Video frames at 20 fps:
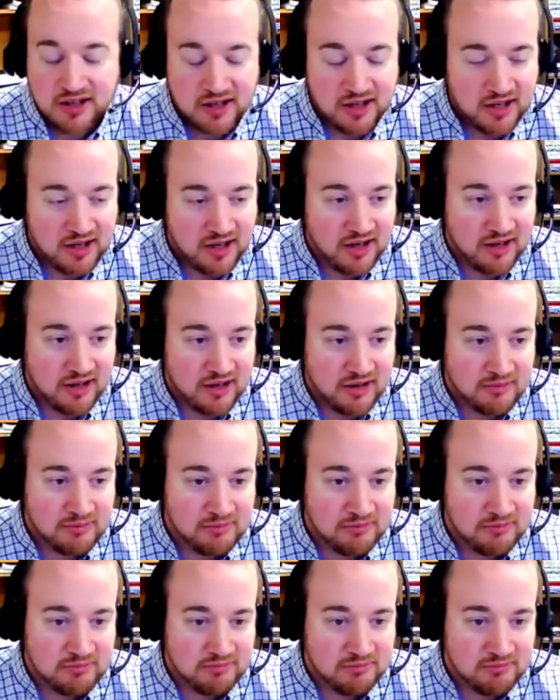
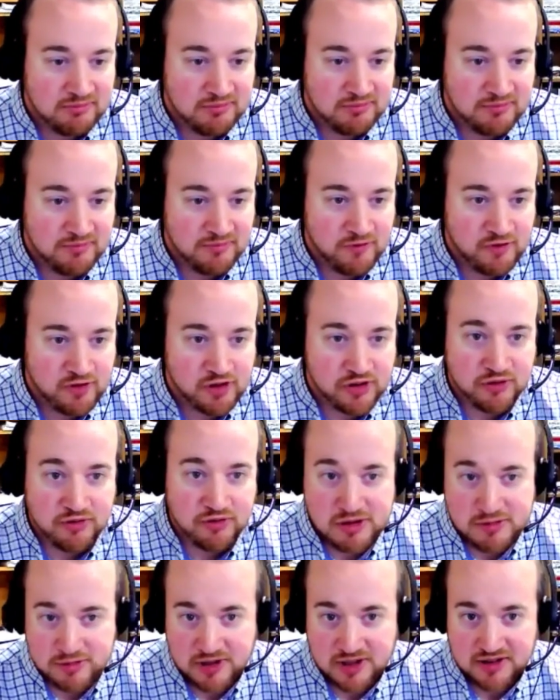for
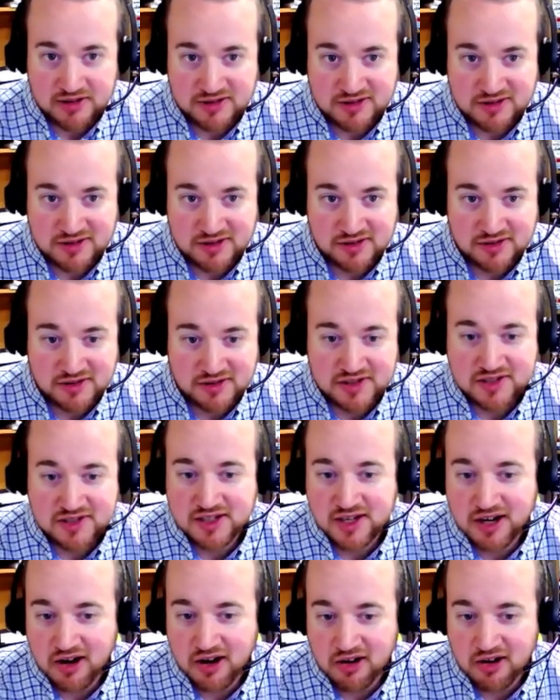3 months to
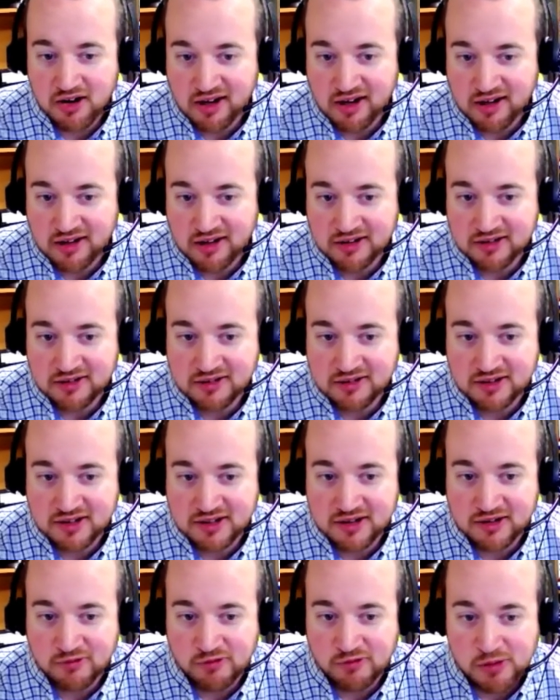see how I like it. And
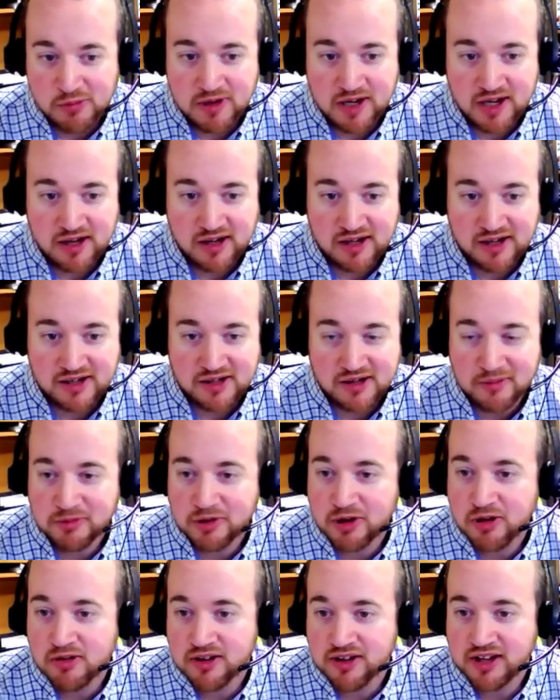then we may end up
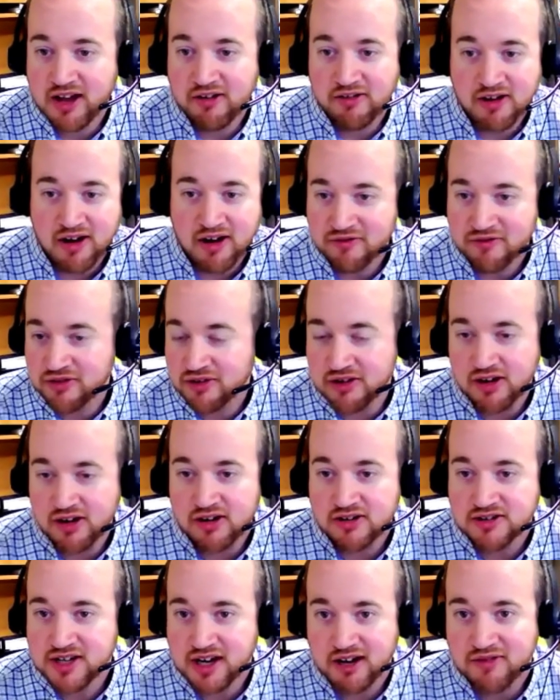going that route for our
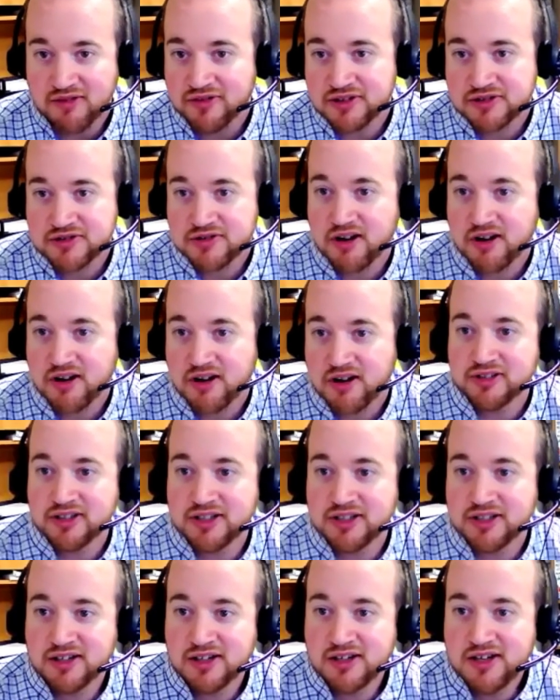entire fixed route fleet.
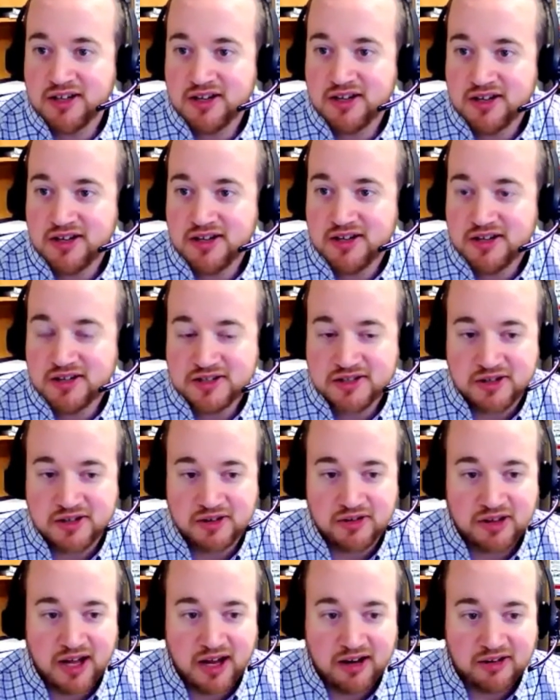So
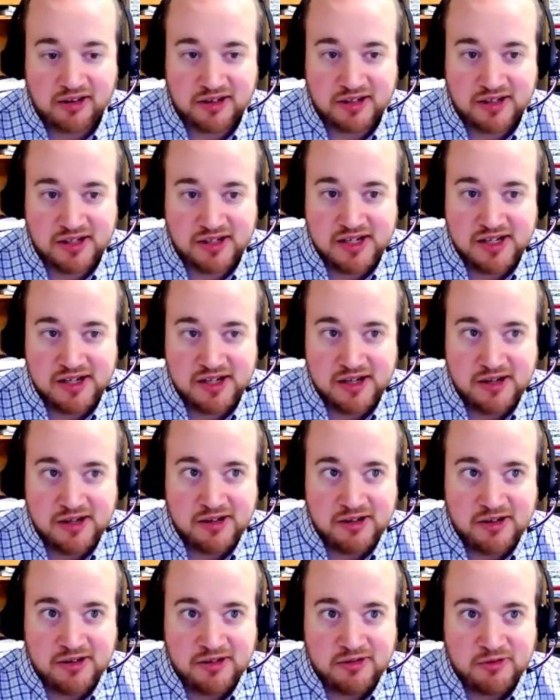that
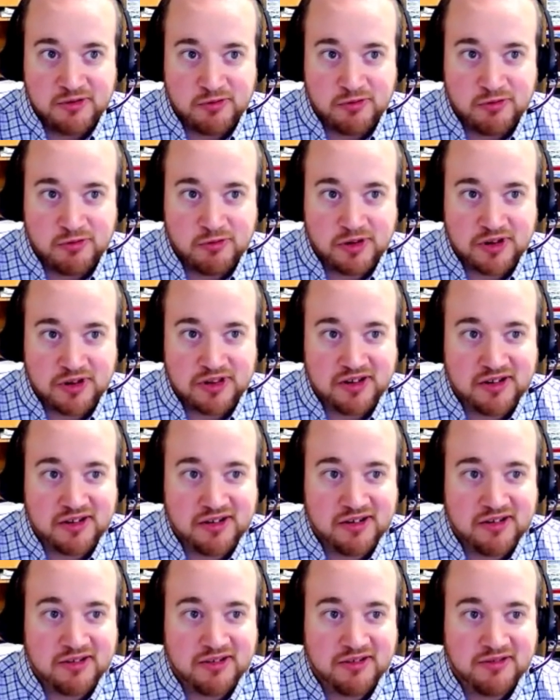with
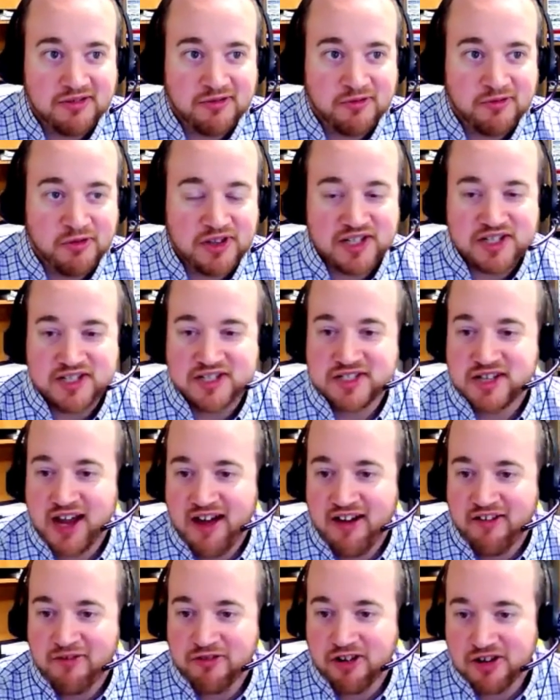a
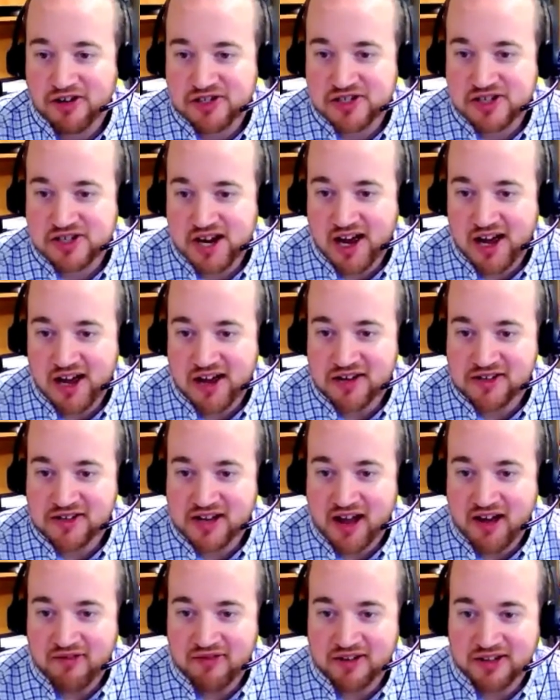staff our size,
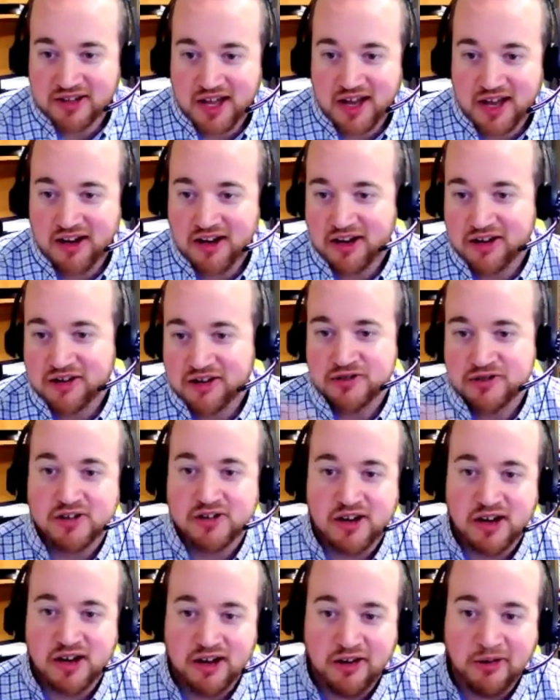having that extra
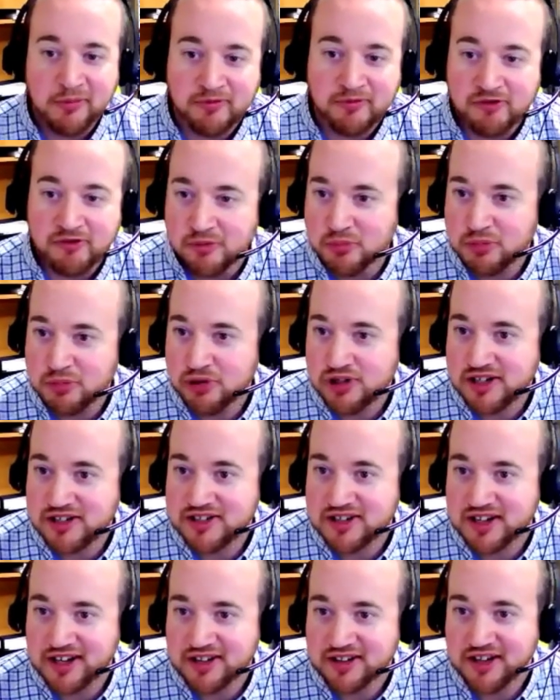help from
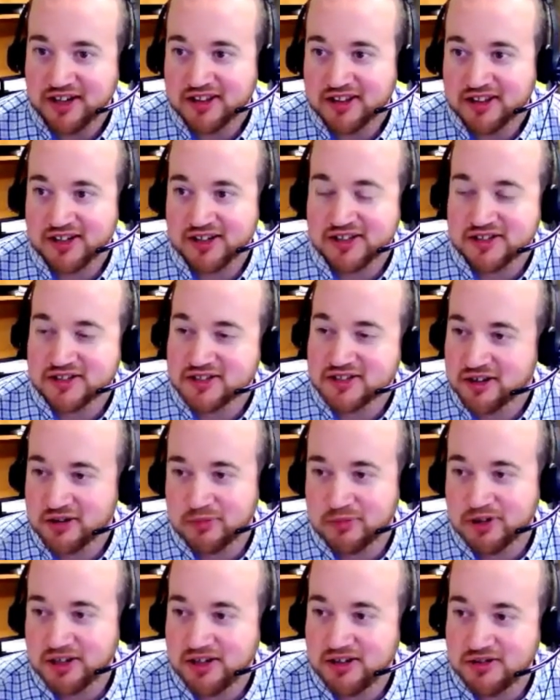Pretect, I think is going to
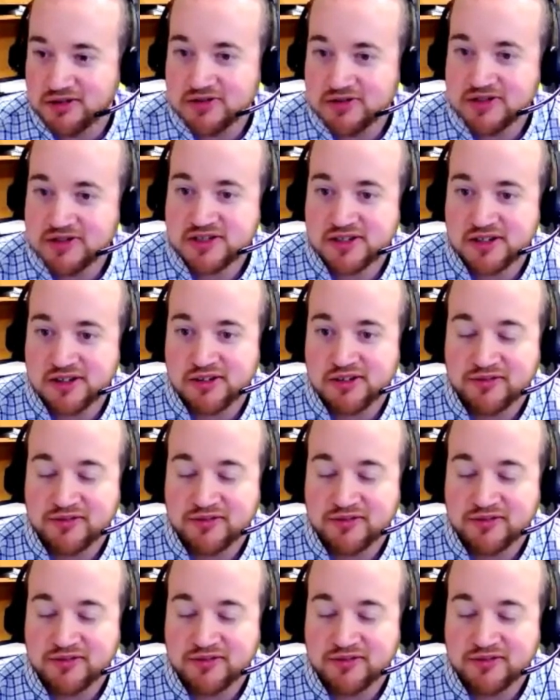be huge. So,